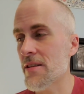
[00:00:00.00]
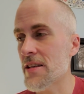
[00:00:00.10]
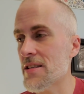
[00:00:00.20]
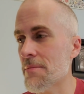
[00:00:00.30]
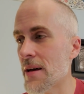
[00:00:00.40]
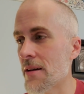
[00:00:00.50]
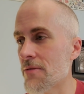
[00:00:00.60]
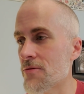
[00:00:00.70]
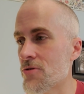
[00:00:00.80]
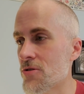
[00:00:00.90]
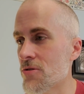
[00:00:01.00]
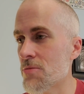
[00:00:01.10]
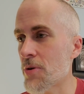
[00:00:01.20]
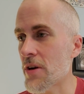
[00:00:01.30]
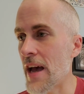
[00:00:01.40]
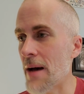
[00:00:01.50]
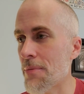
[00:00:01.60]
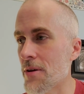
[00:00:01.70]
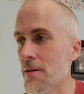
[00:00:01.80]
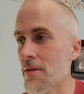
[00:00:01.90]
the least amount of Jews per
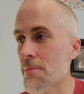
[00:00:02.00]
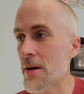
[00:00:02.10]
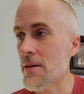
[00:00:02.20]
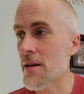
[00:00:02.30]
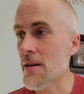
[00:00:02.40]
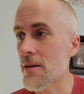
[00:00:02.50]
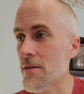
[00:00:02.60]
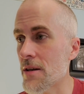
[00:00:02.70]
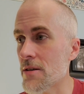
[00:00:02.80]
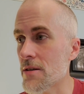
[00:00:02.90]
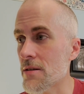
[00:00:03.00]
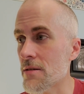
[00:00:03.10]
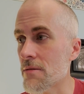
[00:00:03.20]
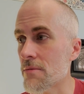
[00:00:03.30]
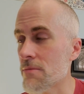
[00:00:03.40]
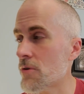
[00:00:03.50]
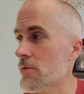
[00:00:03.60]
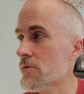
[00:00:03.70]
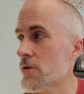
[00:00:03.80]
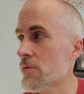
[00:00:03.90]
capita compared to any other nation
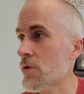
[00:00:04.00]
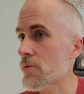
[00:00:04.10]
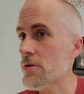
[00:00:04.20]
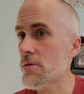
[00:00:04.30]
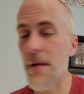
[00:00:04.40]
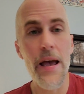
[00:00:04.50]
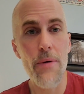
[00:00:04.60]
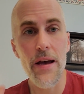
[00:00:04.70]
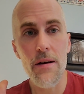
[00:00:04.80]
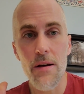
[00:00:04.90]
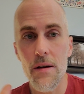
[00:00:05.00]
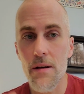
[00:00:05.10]
well, during World War II. But anyway,